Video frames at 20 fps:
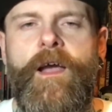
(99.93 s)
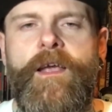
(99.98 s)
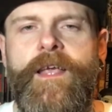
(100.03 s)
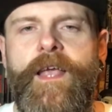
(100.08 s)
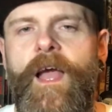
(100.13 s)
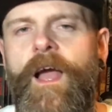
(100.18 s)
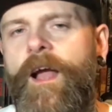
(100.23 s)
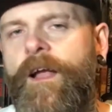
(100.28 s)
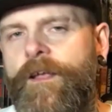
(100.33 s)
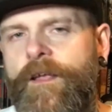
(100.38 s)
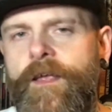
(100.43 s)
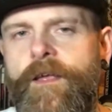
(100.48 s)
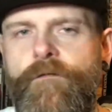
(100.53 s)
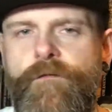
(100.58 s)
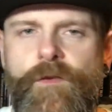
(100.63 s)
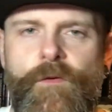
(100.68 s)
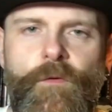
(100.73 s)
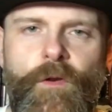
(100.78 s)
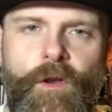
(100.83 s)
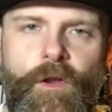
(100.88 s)
I
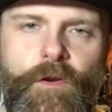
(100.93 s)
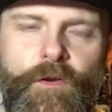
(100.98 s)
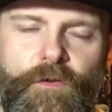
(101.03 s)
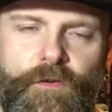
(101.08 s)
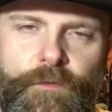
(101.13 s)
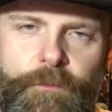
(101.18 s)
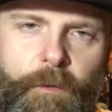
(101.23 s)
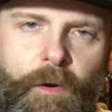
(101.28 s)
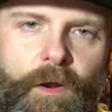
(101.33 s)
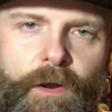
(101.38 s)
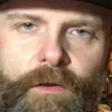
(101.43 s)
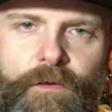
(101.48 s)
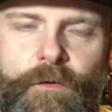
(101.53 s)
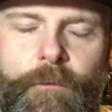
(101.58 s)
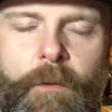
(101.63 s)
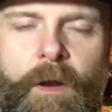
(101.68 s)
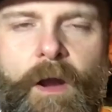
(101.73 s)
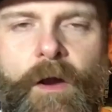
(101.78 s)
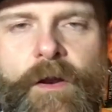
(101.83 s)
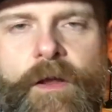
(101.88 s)
can't give you a lot of
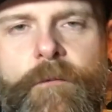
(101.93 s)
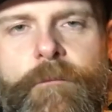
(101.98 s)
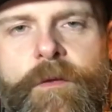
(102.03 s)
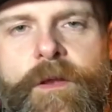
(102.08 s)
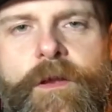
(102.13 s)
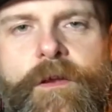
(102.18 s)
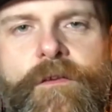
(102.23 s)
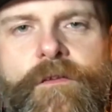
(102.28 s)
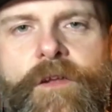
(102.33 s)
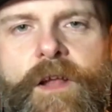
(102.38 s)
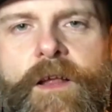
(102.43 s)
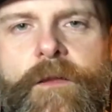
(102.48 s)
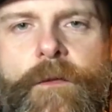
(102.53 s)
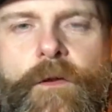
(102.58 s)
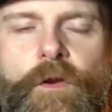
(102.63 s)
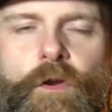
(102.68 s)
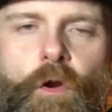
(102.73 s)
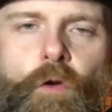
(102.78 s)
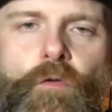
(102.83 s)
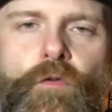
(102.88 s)
spoilers about it because,
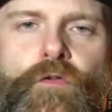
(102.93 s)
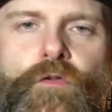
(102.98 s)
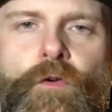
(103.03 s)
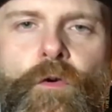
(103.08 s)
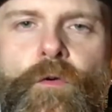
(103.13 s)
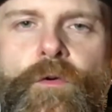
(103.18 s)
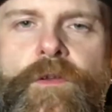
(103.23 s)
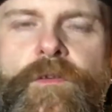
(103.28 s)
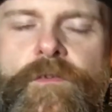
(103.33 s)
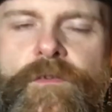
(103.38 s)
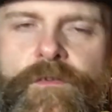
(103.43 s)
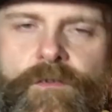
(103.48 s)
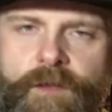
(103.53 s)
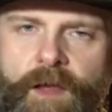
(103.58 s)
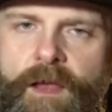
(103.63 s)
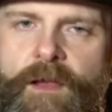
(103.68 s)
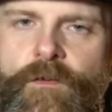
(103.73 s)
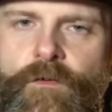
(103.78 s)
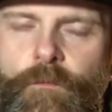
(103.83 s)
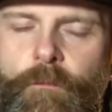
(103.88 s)
like the Ghost Story
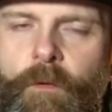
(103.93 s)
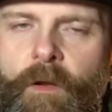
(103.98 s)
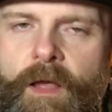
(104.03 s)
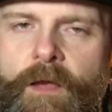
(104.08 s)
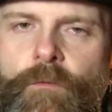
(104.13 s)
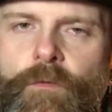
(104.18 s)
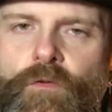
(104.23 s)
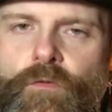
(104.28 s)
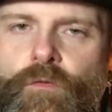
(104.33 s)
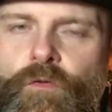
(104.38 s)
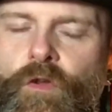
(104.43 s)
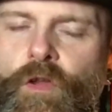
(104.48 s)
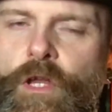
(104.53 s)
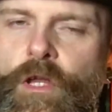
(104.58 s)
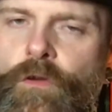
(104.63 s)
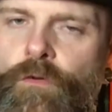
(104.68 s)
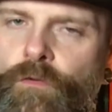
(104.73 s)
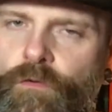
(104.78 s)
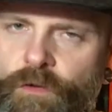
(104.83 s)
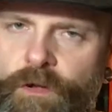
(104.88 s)
stage play, which
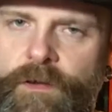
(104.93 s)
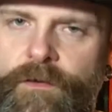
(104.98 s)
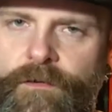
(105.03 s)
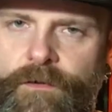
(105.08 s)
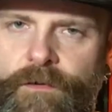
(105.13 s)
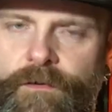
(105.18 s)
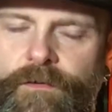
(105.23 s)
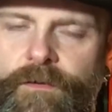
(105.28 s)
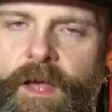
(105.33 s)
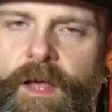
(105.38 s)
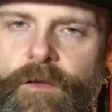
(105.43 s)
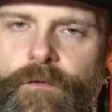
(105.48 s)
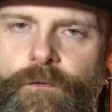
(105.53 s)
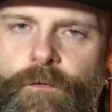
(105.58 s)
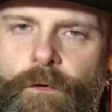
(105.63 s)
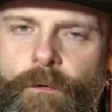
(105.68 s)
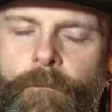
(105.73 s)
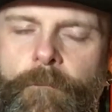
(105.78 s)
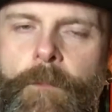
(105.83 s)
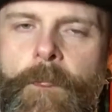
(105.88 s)
was hugely
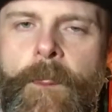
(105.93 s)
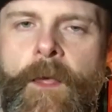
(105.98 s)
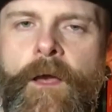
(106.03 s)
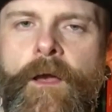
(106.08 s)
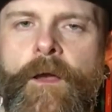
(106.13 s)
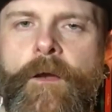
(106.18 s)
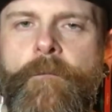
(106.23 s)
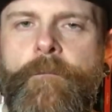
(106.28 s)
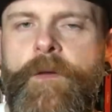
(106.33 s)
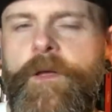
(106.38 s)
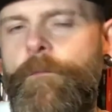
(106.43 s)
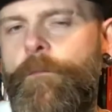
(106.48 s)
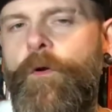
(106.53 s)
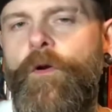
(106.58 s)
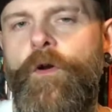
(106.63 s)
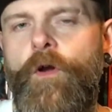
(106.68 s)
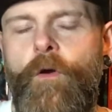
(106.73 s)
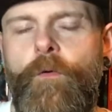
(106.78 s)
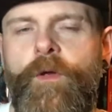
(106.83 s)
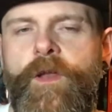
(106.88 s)
successful,
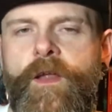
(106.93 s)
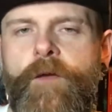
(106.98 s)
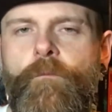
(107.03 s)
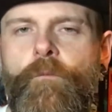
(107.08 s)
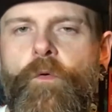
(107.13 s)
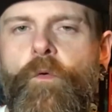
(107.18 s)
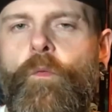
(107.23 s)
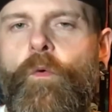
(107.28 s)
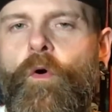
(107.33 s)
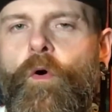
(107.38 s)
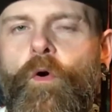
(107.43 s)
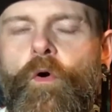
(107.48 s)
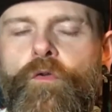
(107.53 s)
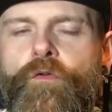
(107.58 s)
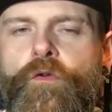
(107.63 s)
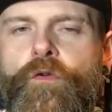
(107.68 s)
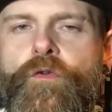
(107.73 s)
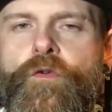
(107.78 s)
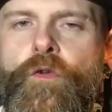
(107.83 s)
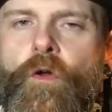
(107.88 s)
people going in were
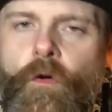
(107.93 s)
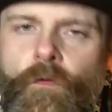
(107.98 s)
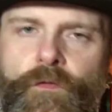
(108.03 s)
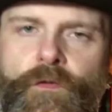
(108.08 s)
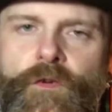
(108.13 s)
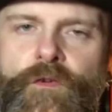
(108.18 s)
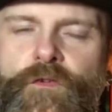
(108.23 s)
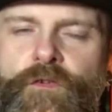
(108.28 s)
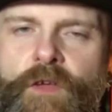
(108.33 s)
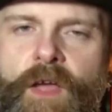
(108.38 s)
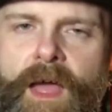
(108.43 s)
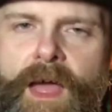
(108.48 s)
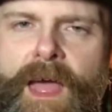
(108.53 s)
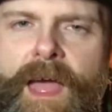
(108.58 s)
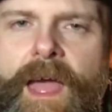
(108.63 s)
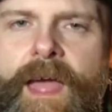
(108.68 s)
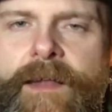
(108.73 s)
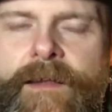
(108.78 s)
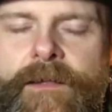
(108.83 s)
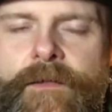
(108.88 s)
warned not to
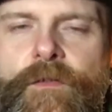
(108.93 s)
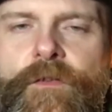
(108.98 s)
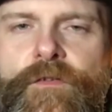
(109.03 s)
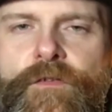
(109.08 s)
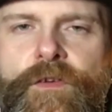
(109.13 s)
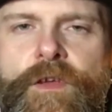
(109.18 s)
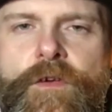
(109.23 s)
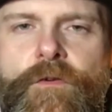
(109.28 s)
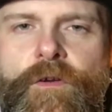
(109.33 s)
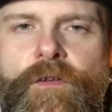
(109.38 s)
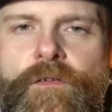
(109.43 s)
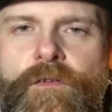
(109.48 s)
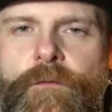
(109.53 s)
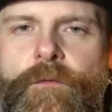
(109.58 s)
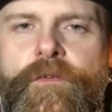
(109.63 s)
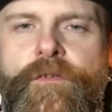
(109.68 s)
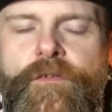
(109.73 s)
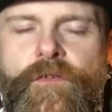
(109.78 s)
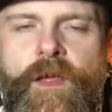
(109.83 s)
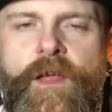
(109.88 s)
share any of the
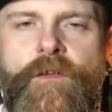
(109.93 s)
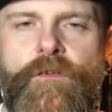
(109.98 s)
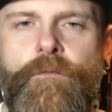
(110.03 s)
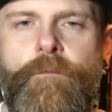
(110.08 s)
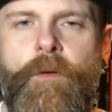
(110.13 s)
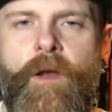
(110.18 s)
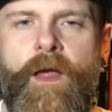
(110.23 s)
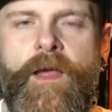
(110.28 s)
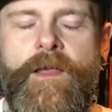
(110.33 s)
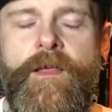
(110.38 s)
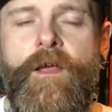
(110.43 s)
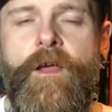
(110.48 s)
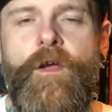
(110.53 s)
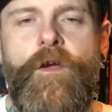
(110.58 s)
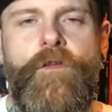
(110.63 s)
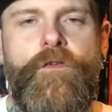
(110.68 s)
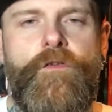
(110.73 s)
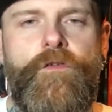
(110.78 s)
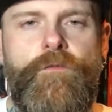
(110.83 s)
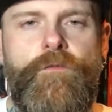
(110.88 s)
secrets of the stage play